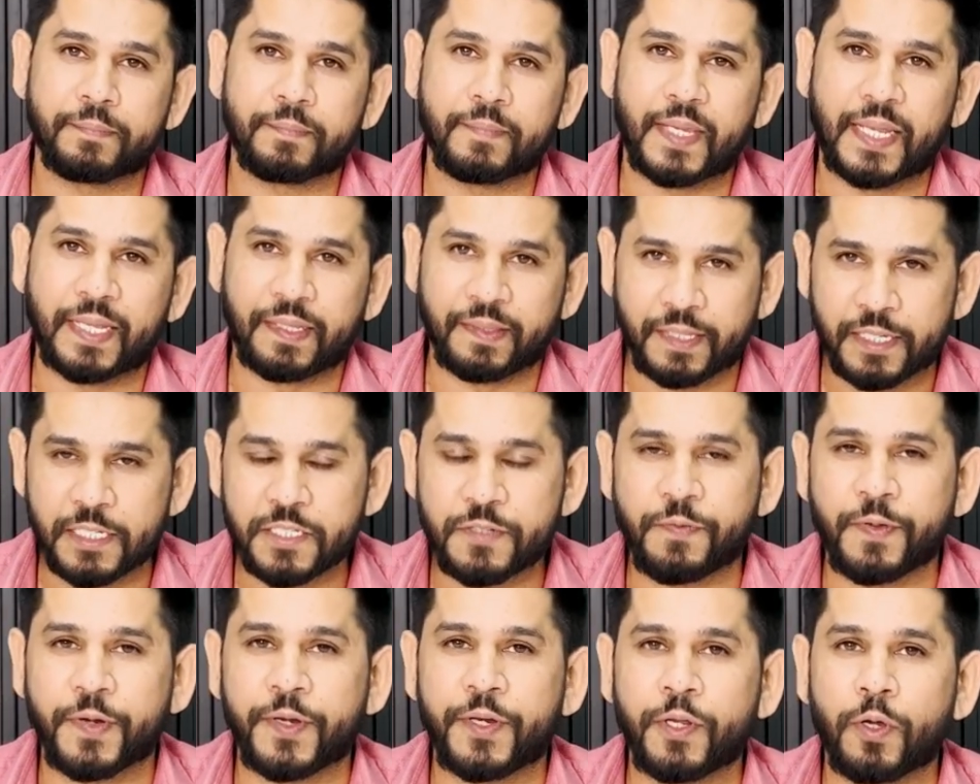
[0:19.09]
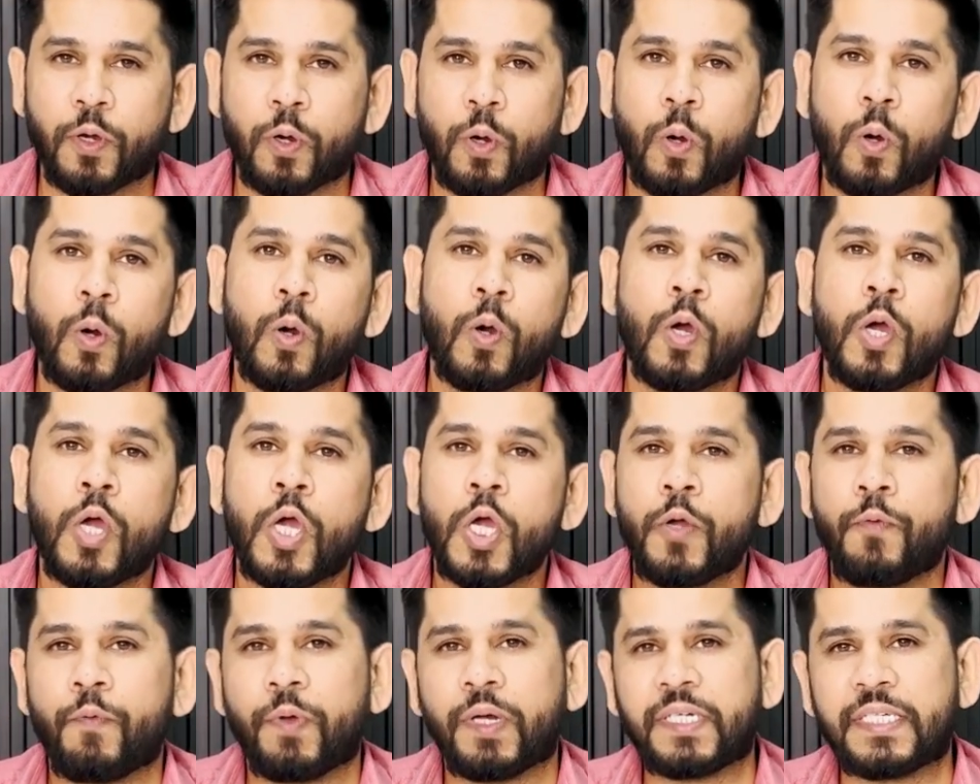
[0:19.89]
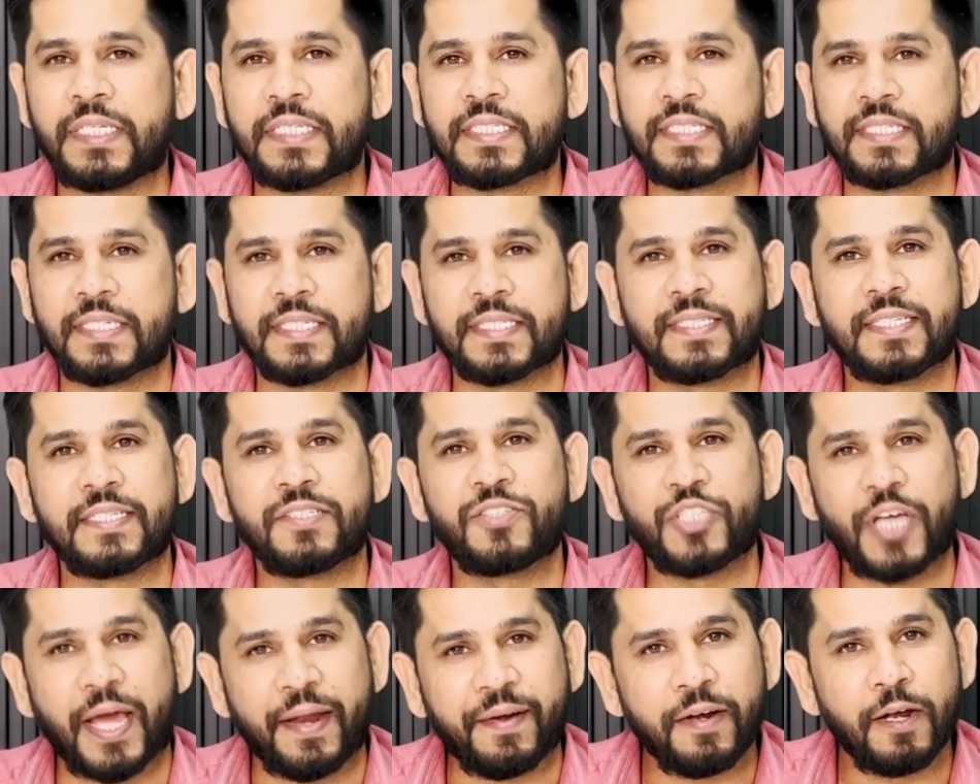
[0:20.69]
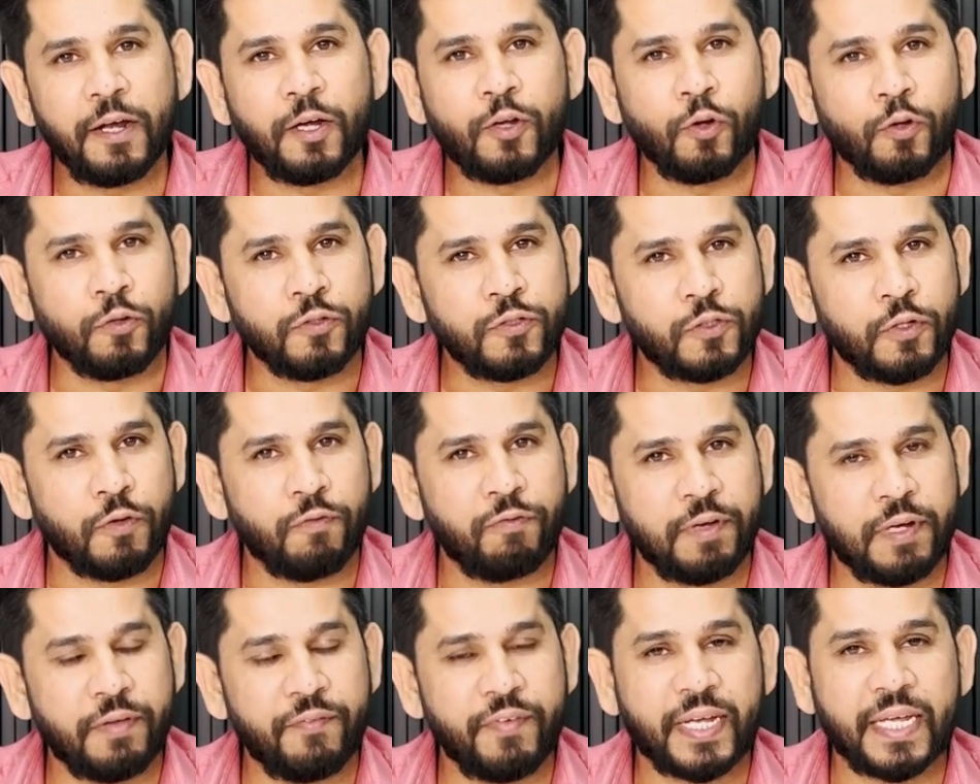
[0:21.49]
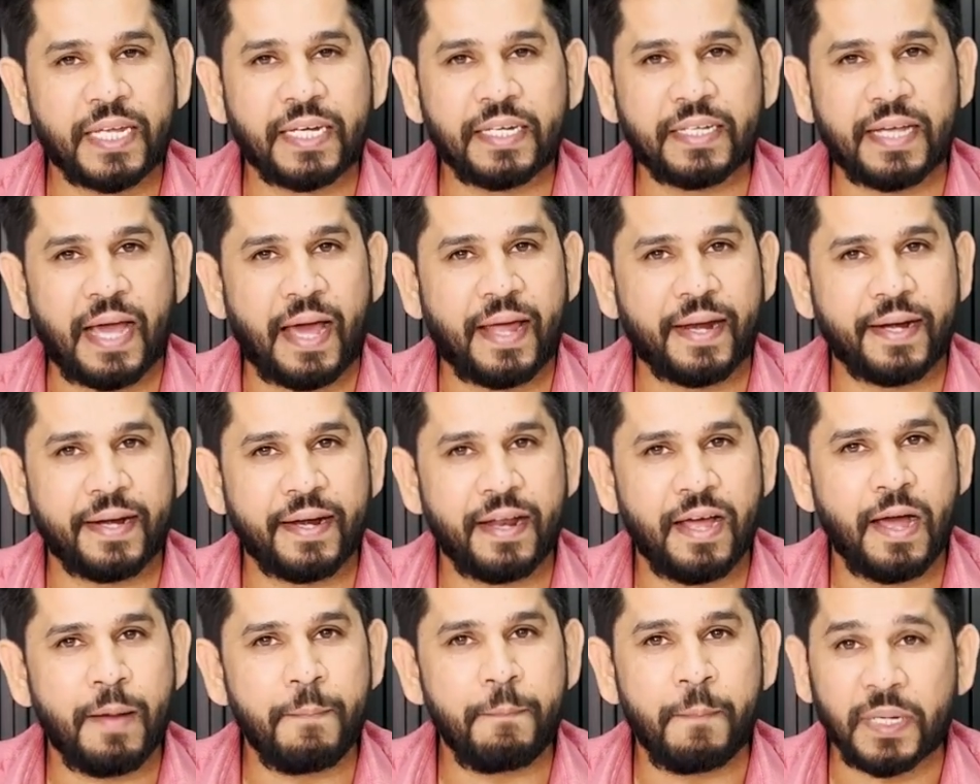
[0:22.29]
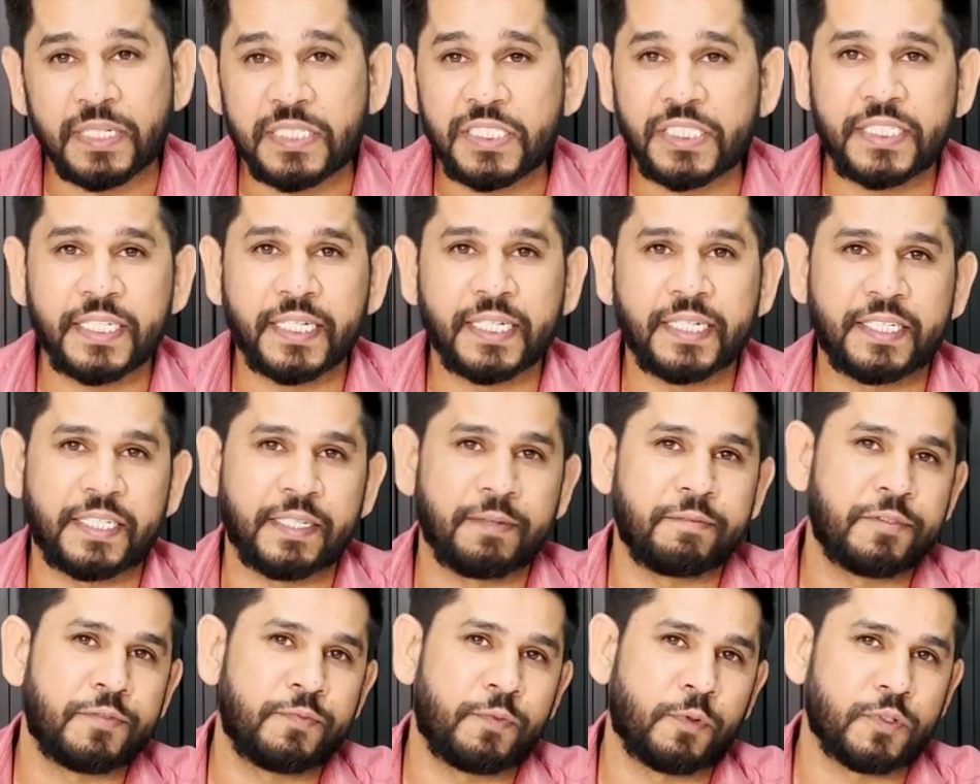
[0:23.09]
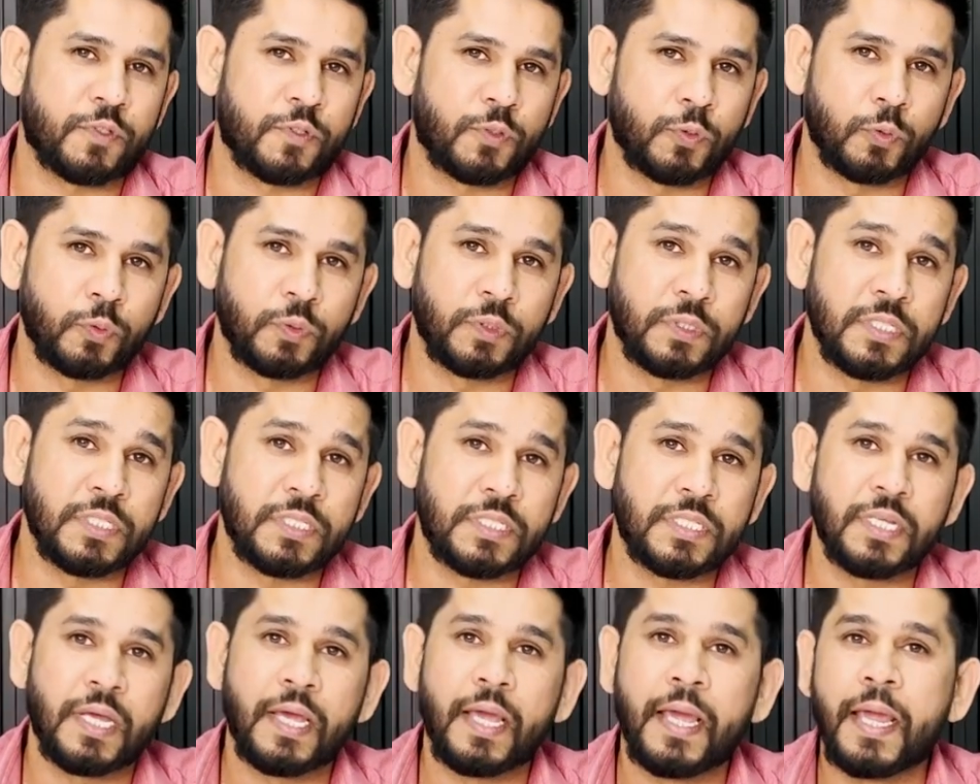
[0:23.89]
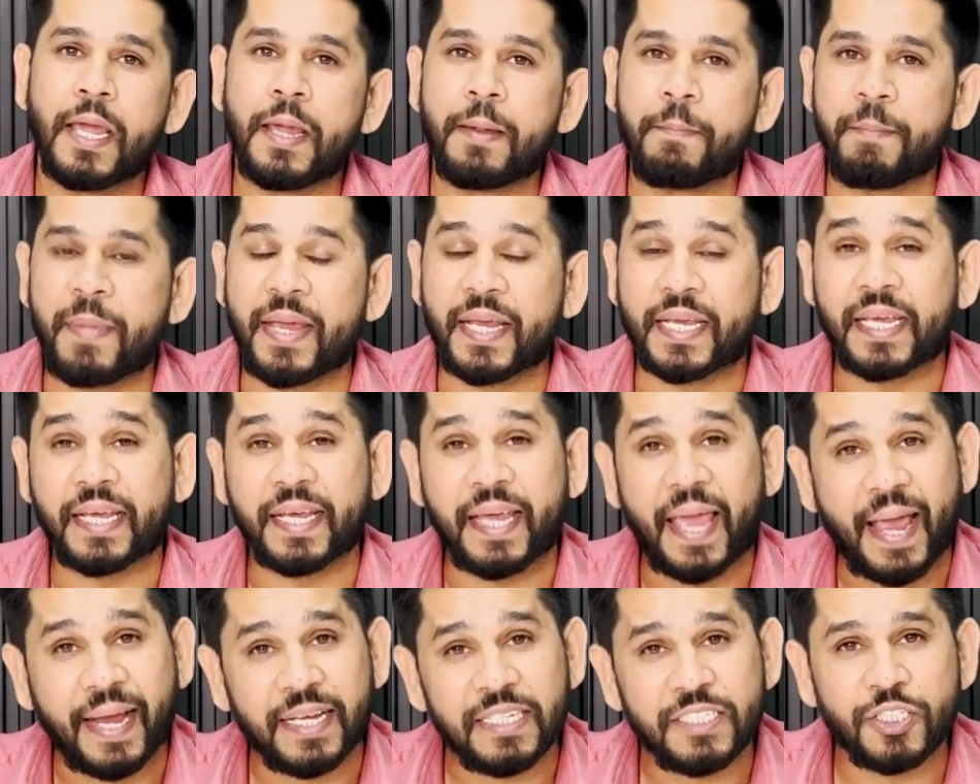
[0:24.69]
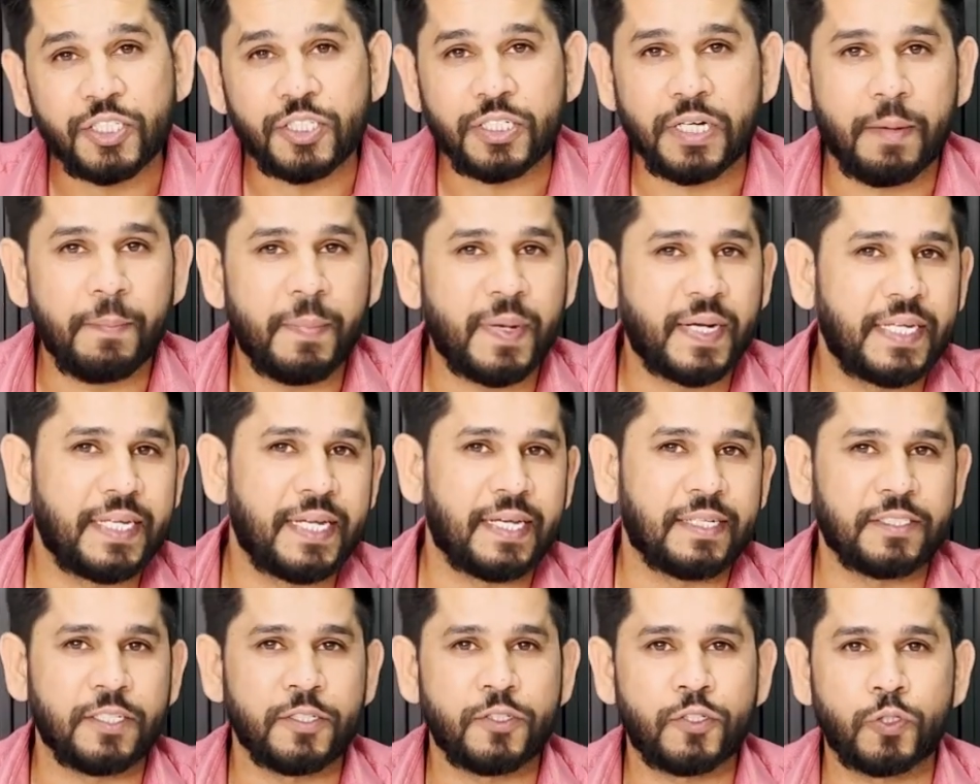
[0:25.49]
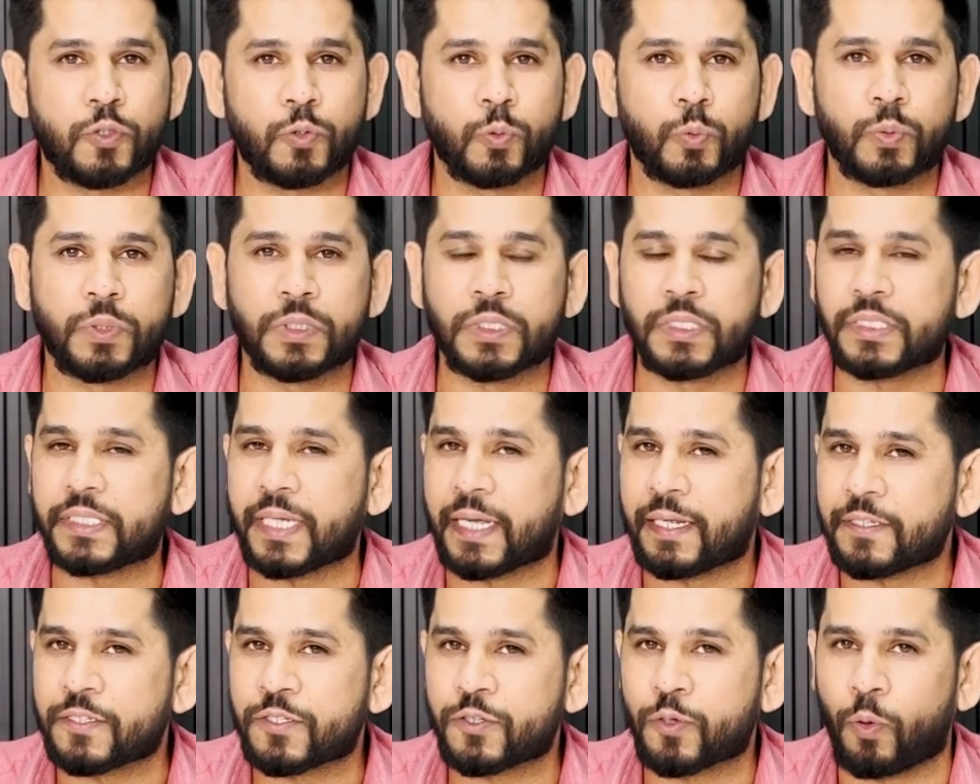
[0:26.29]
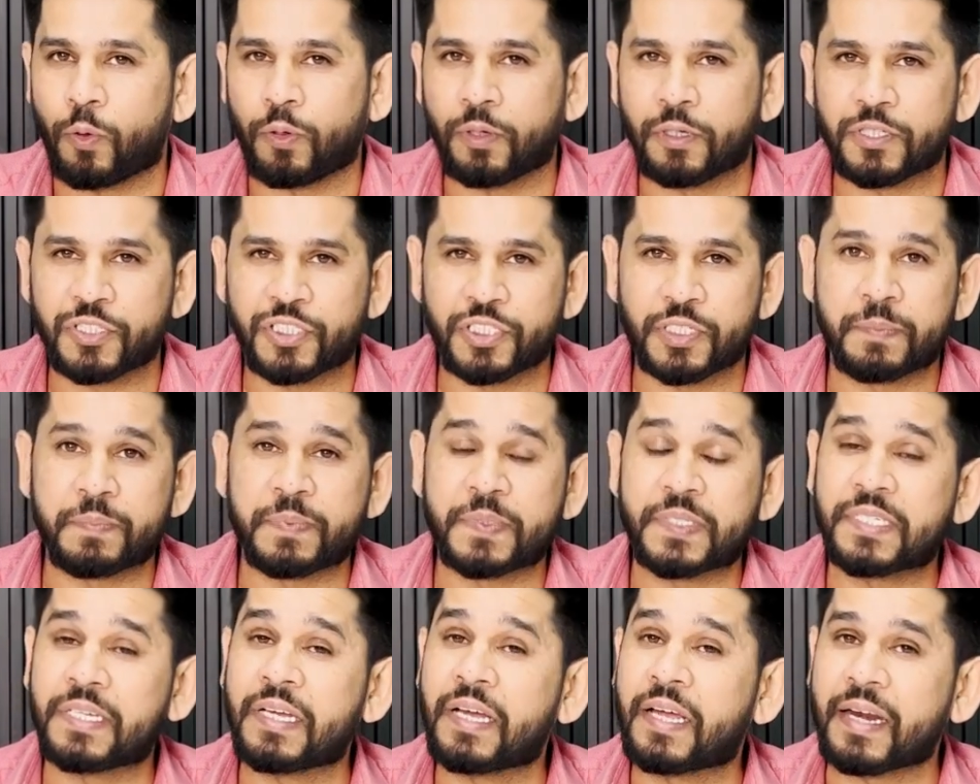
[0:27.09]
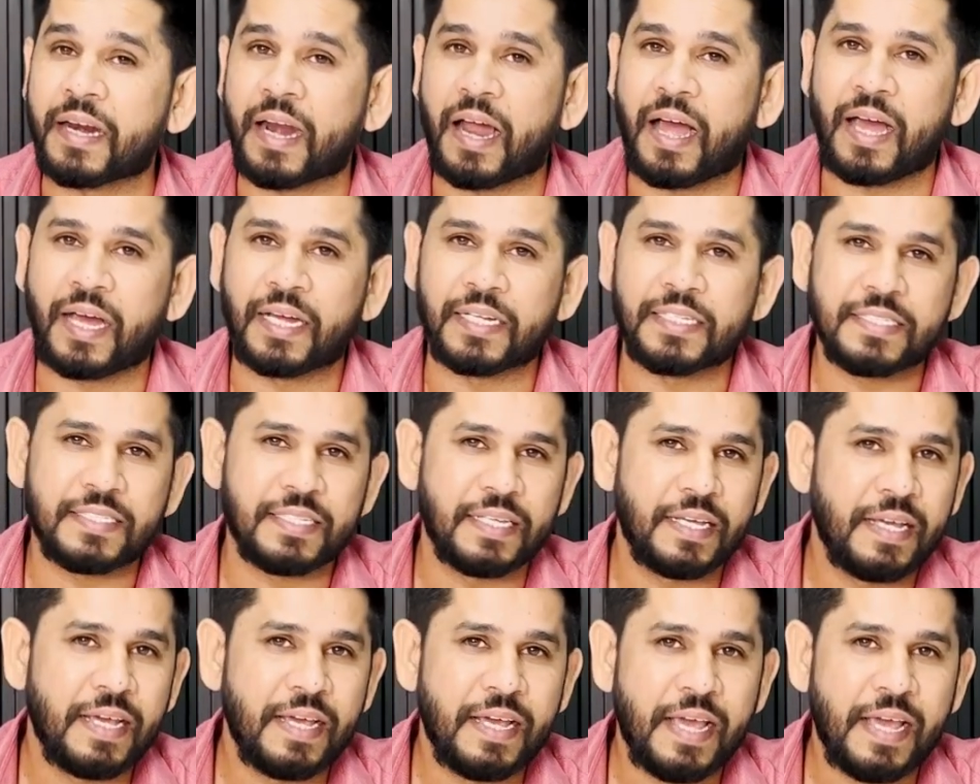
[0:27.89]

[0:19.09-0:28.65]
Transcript: In this video, we'll discuss the general cost of living in Canada, budgeting tips for students making extra money as a student, and scholarships, grants,